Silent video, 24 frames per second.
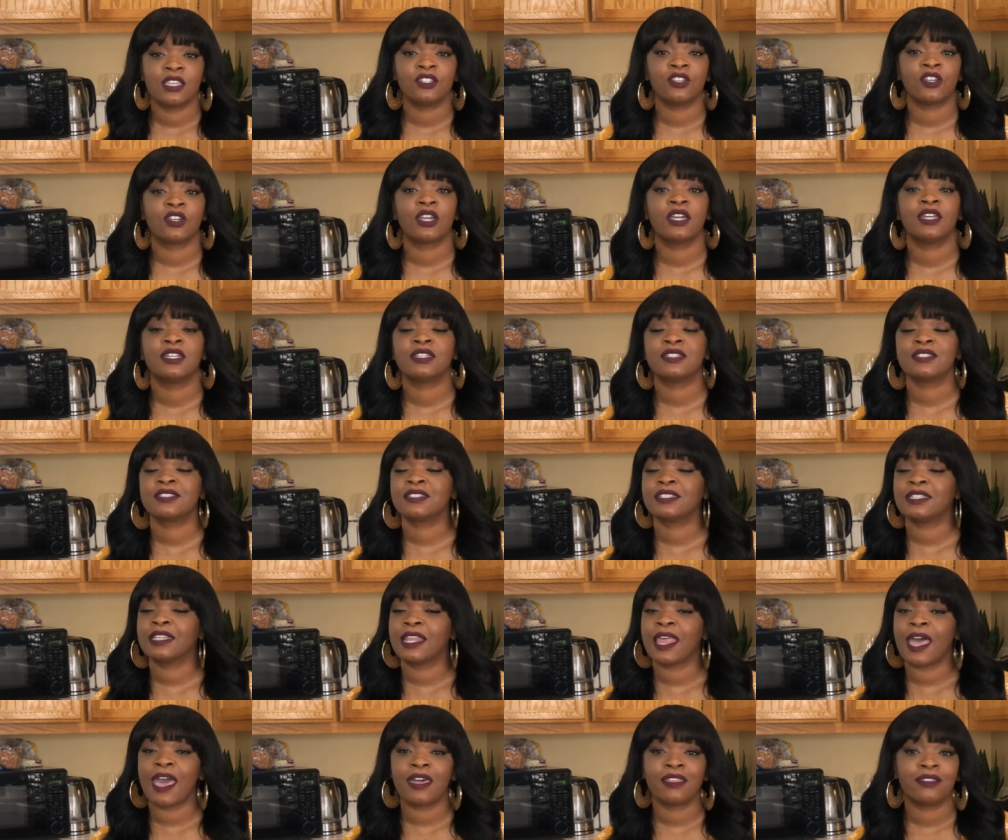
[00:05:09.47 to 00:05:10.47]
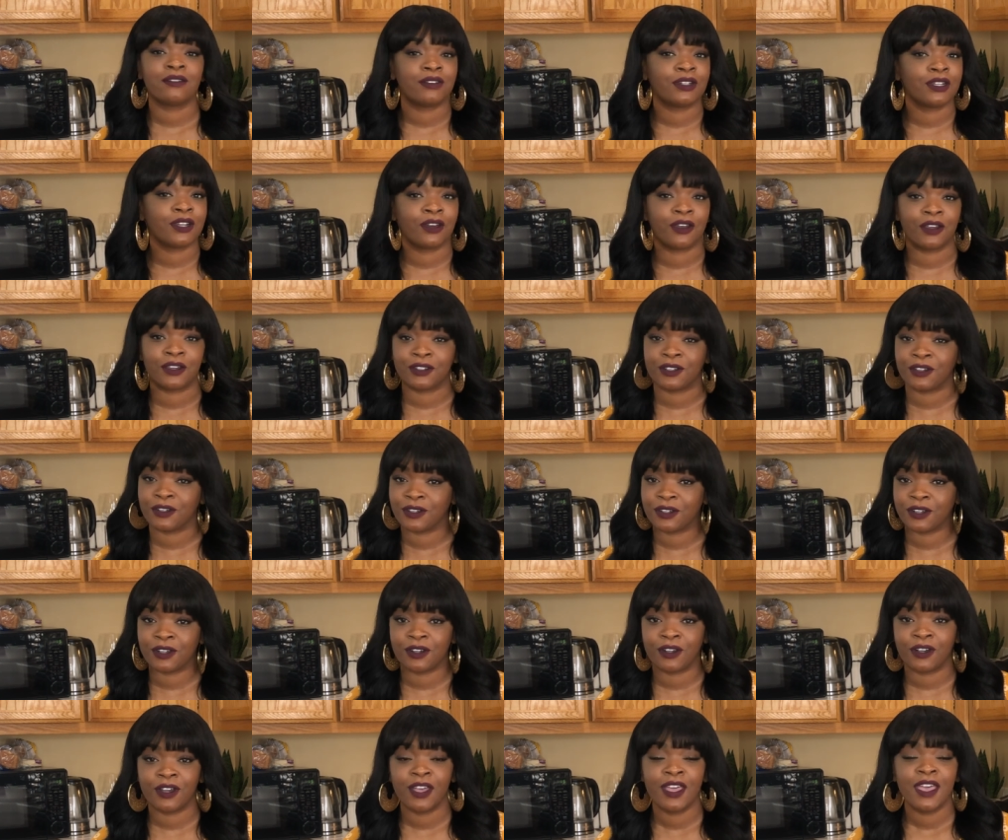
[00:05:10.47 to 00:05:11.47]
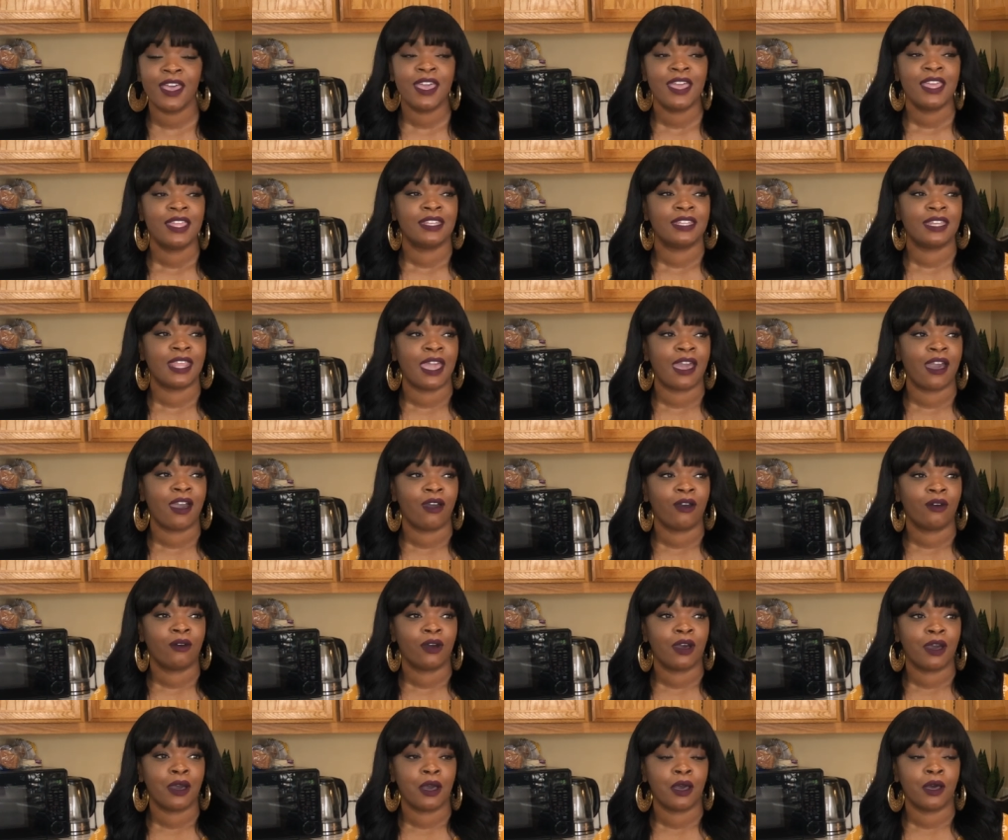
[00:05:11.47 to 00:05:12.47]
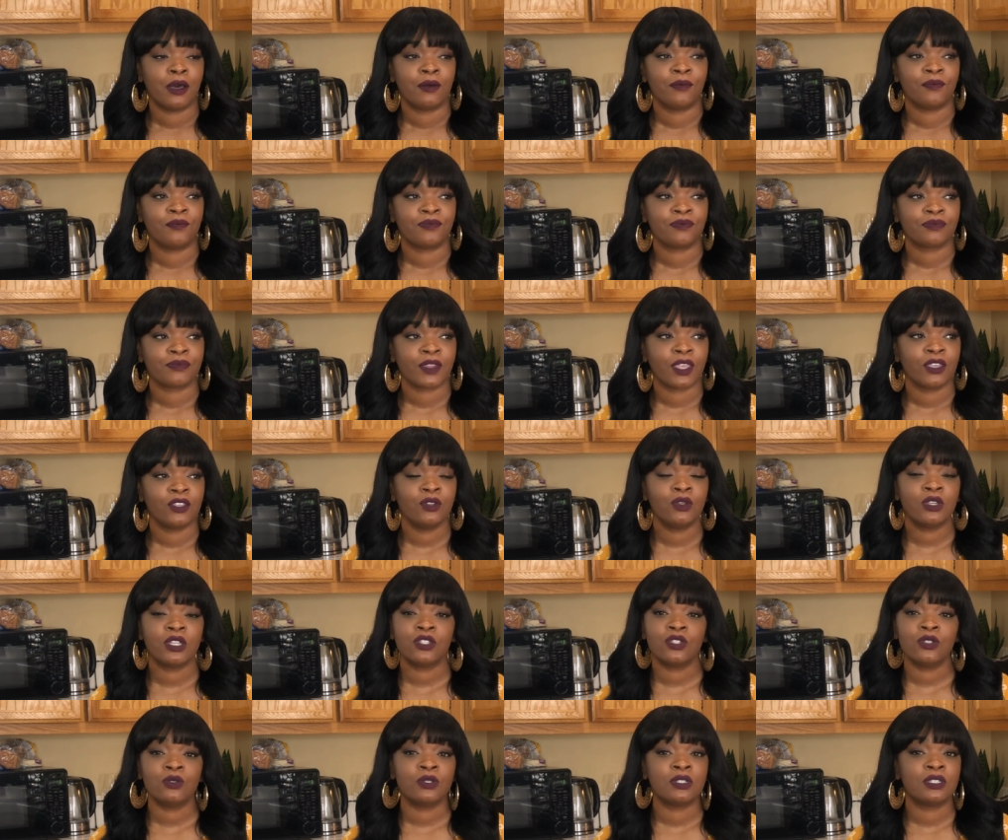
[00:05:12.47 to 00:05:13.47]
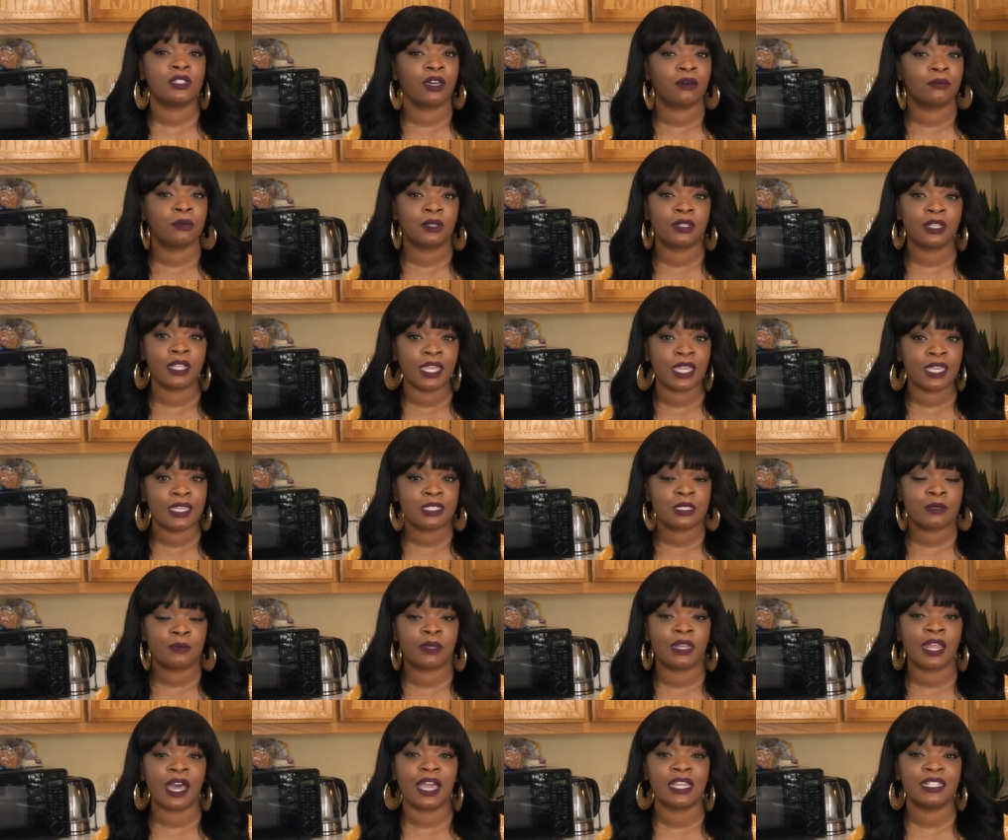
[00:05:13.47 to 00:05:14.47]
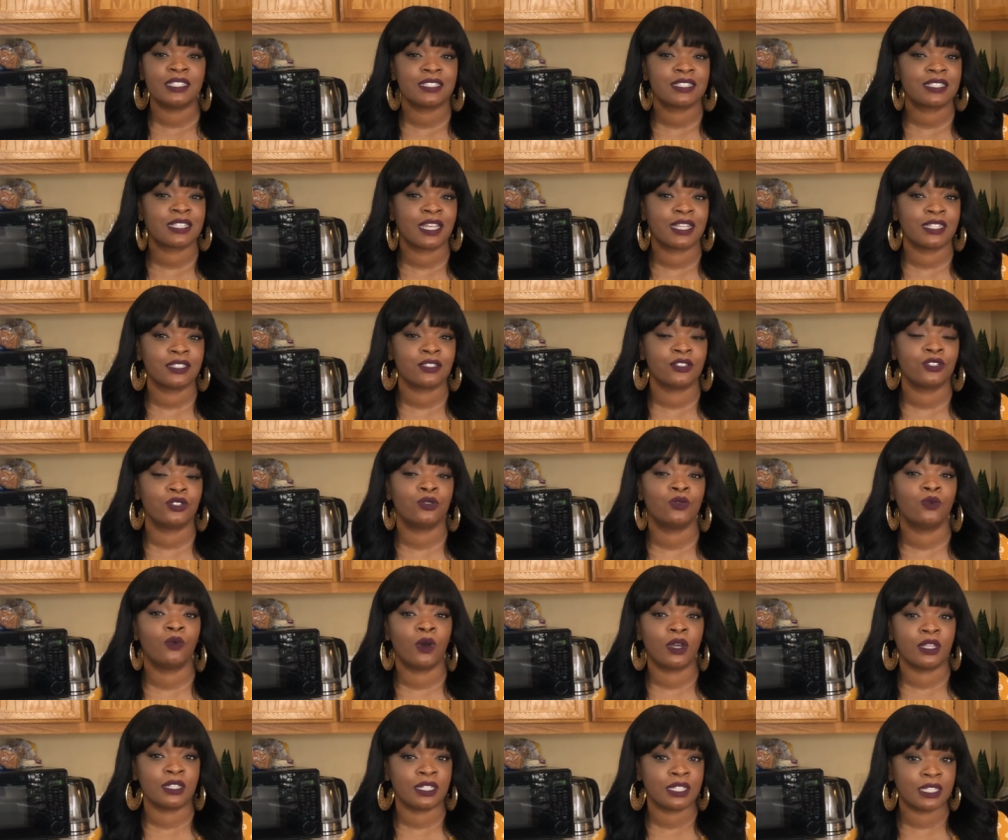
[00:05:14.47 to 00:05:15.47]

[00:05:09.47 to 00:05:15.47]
and you're gonna slather it on, girl. Now, um, you can do a double glaze, but I just like to do one